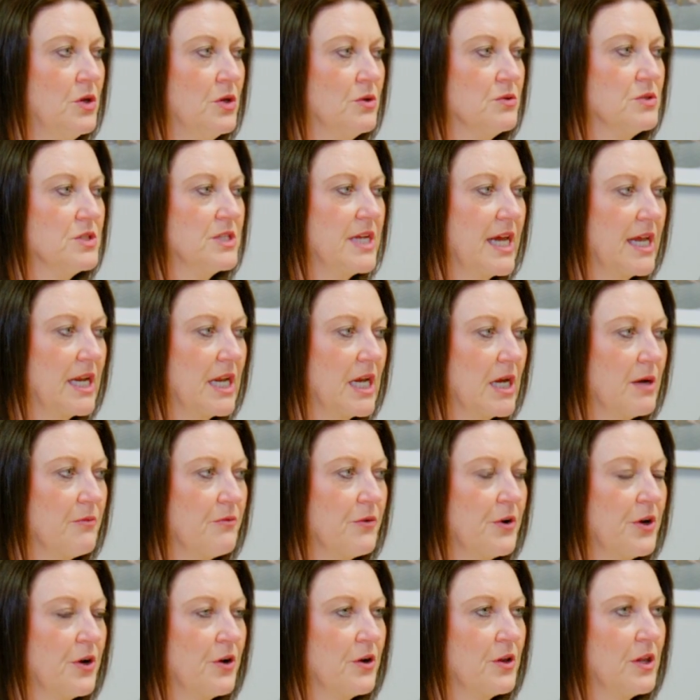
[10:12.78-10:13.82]
standing up
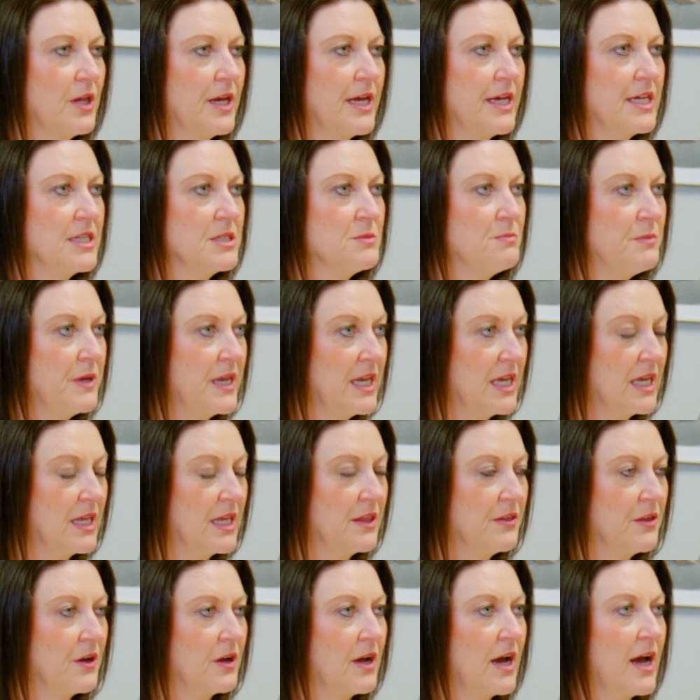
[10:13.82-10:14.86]
for your clients, being
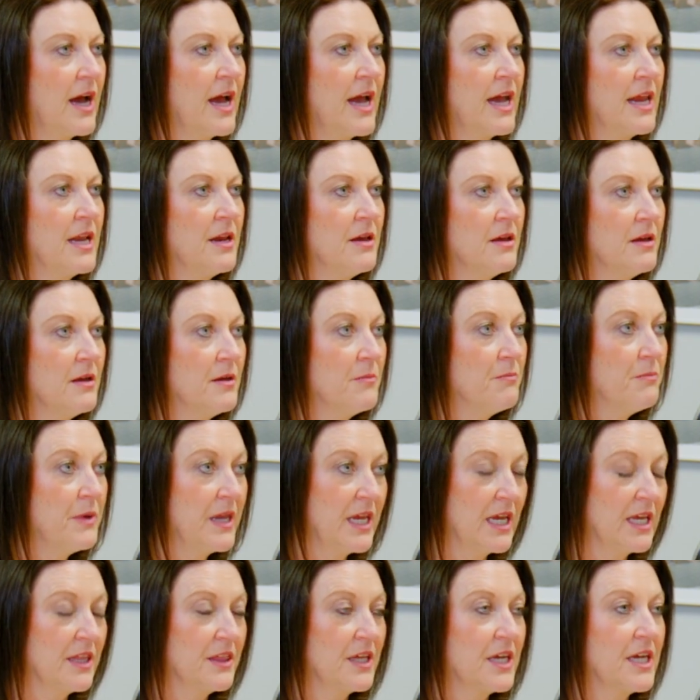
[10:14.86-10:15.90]
the guide,
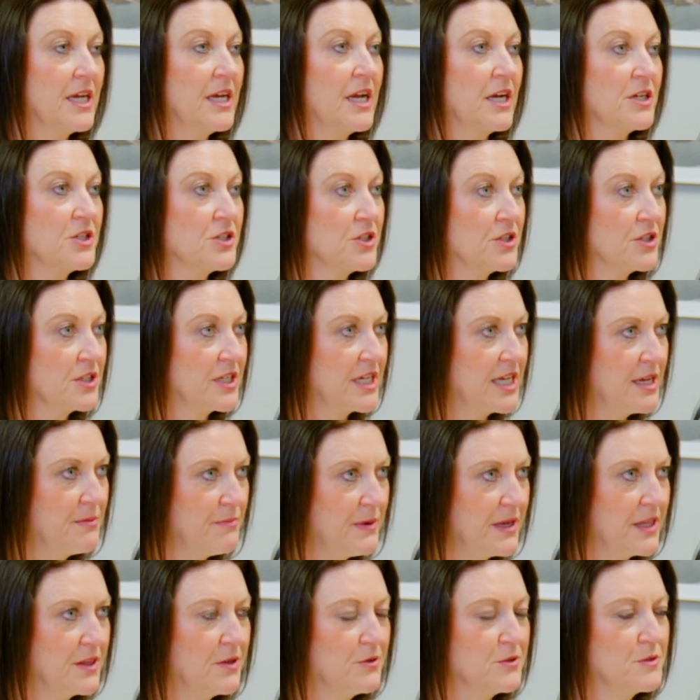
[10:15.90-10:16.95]
being the connector,
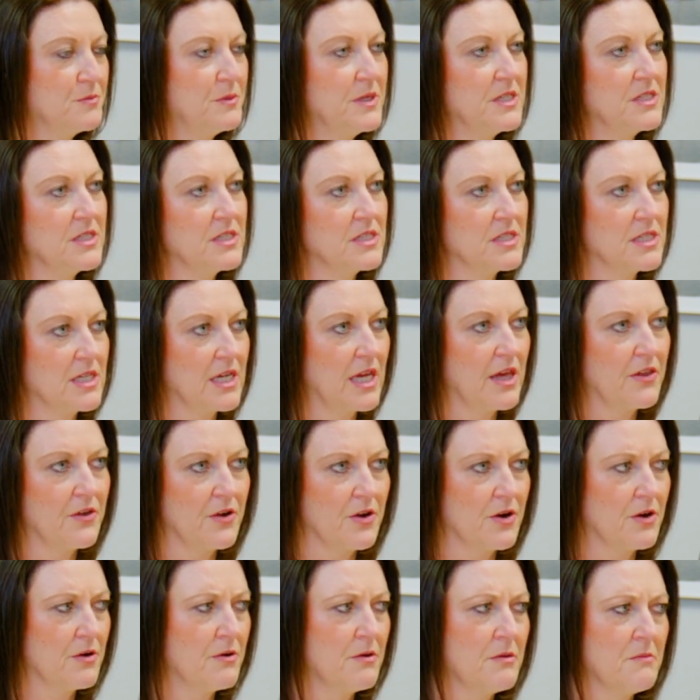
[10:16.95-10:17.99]
keeping those pieces
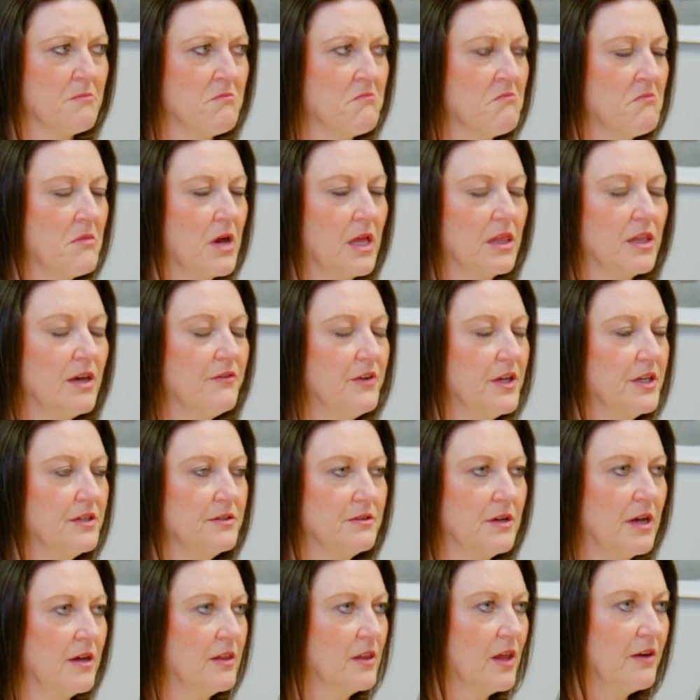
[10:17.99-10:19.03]
together. I love it.
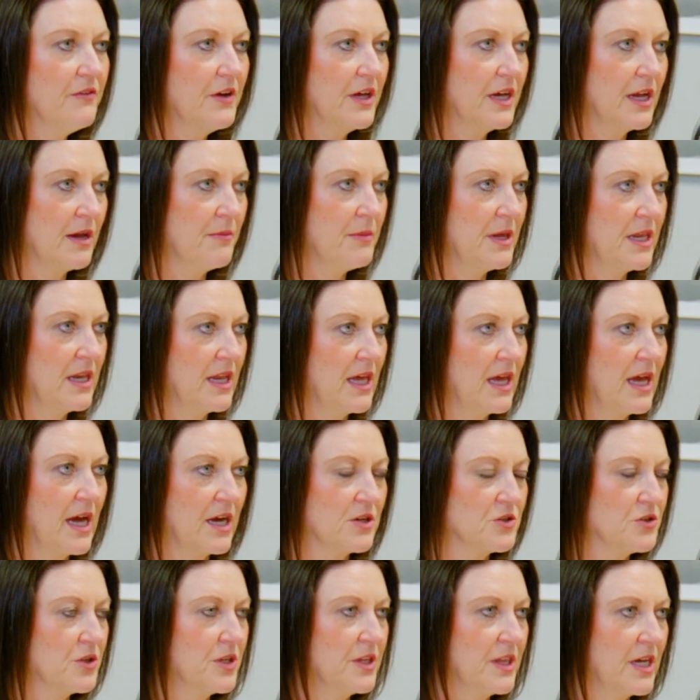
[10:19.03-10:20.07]
I love it. I mean,
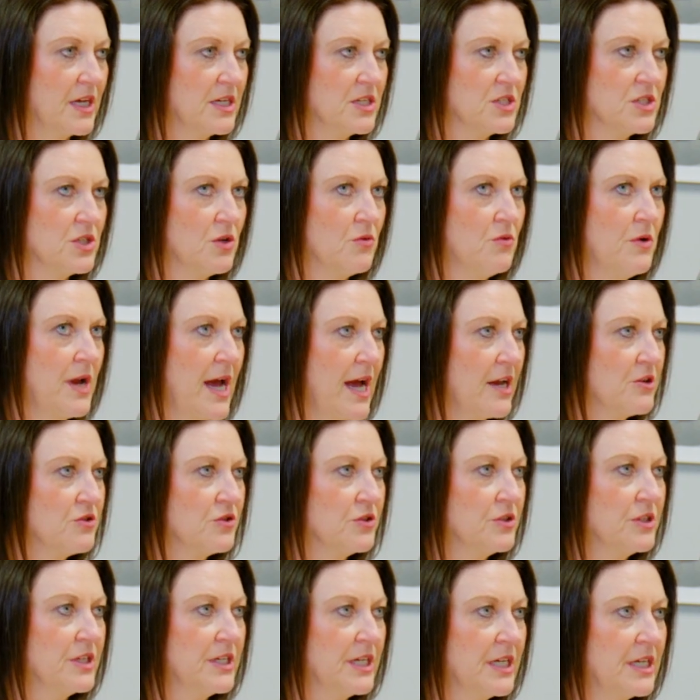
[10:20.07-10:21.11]
actually, that is so
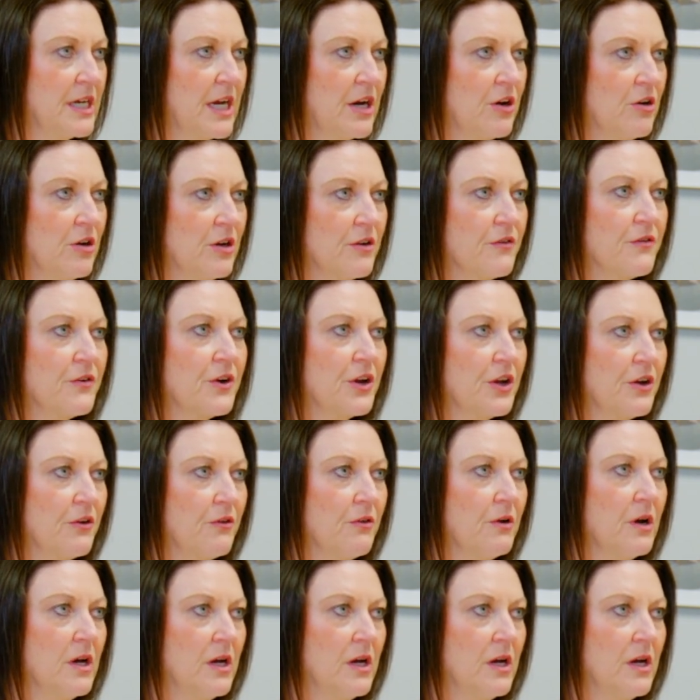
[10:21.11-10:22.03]
natural and inherent for you.